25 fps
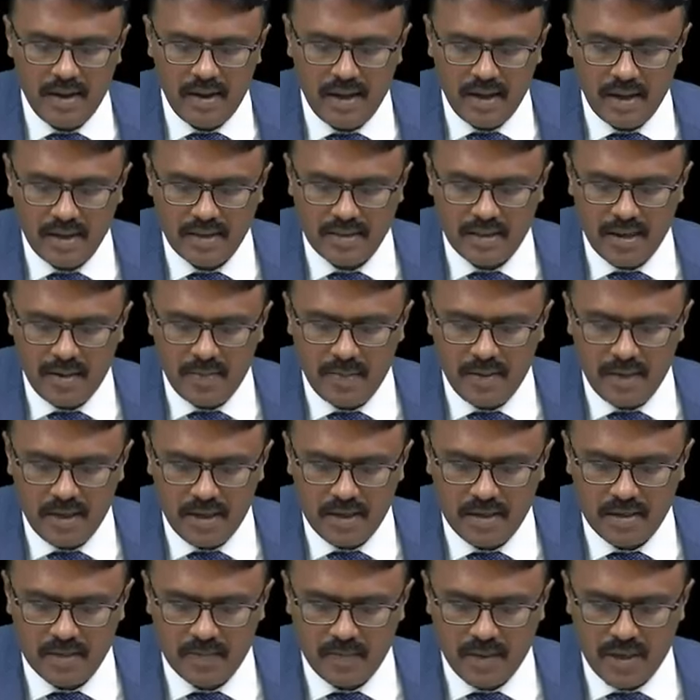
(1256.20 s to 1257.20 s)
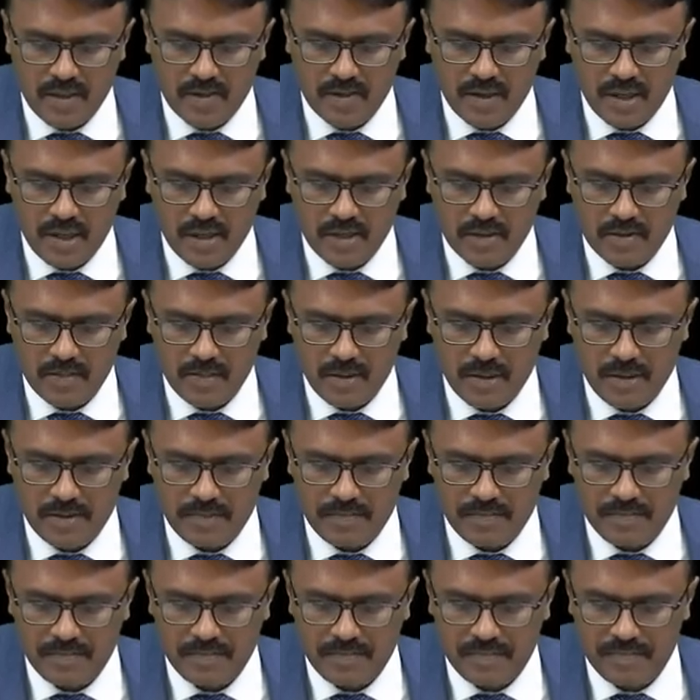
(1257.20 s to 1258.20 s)
Example is benzodiazepine
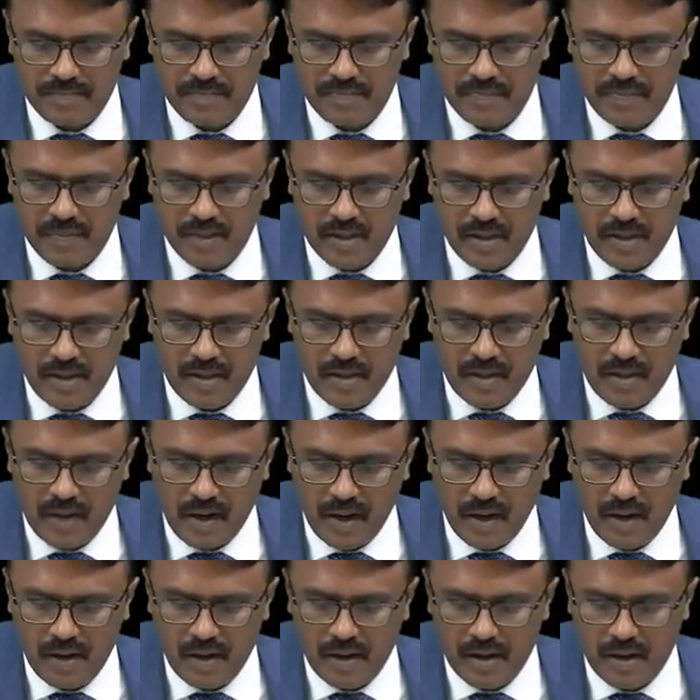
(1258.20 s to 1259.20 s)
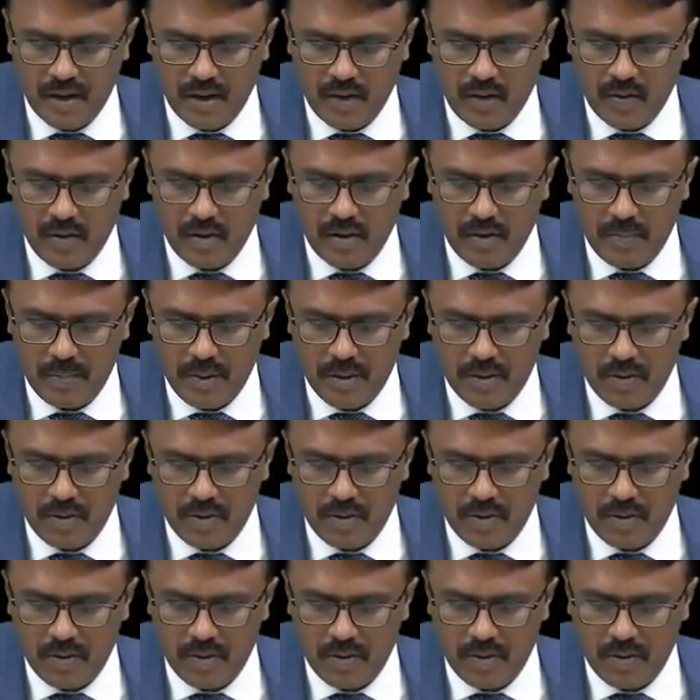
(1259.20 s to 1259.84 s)
and a drug called